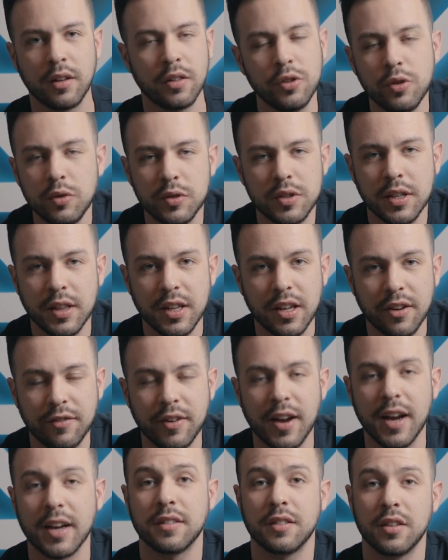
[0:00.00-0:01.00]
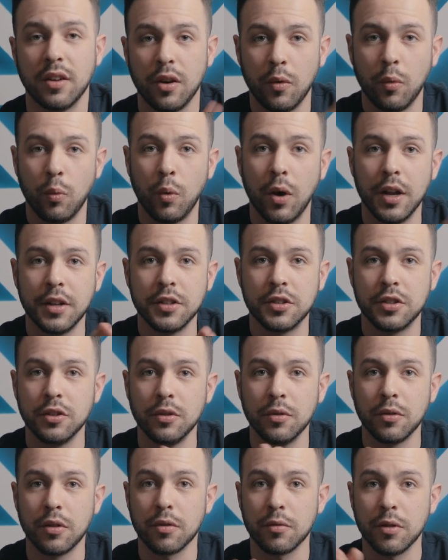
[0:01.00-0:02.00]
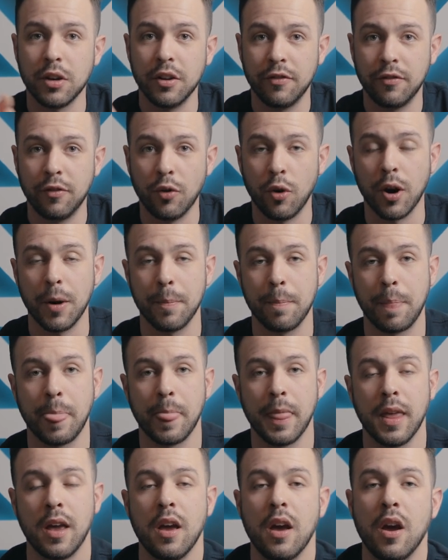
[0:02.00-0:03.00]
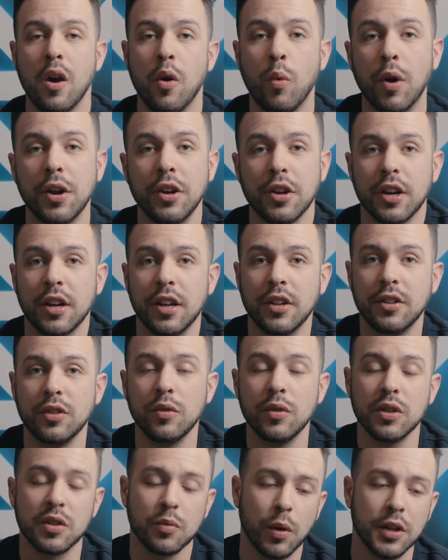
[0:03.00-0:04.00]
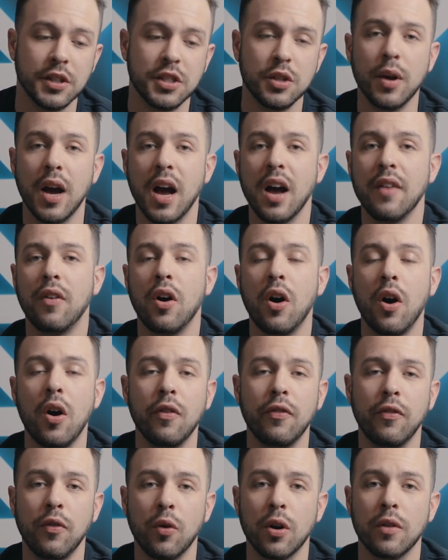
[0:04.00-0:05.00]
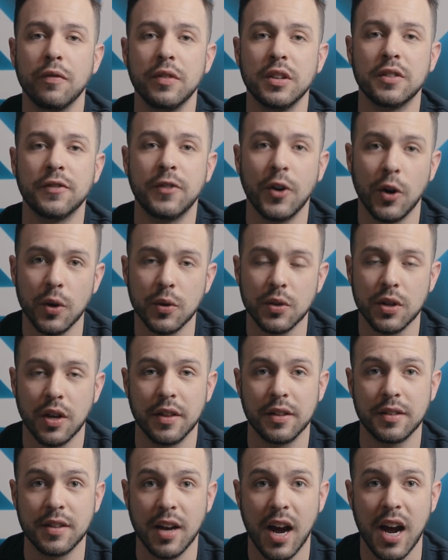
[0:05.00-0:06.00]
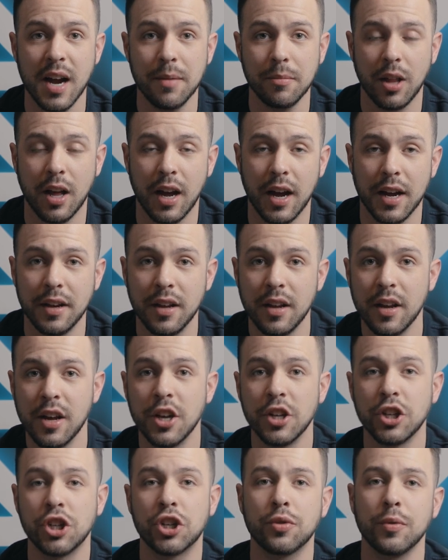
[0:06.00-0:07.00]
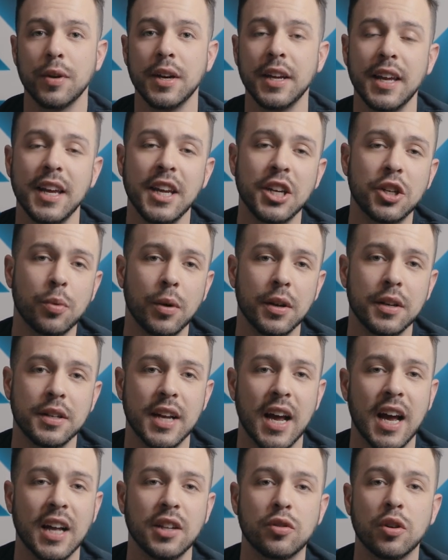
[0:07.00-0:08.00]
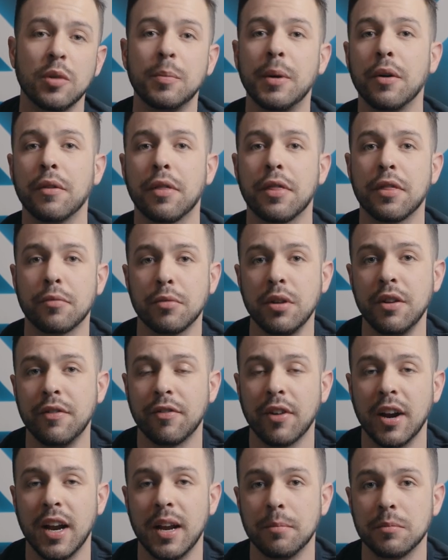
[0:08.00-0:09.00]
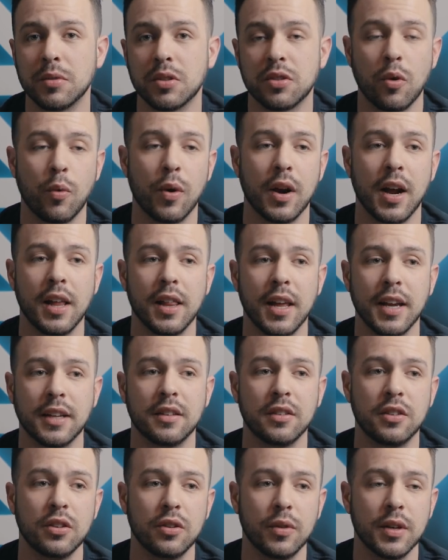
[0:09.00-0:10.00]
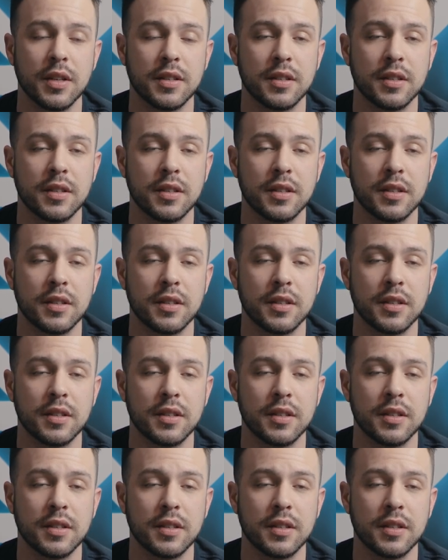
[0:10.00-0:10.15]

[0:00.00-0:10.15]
losing the effect. 1, 2, 3, 4. What you're gonna do is, once you have all 4 of these photos on the timeline, shrink each one down to about 3 frames. So what I like to do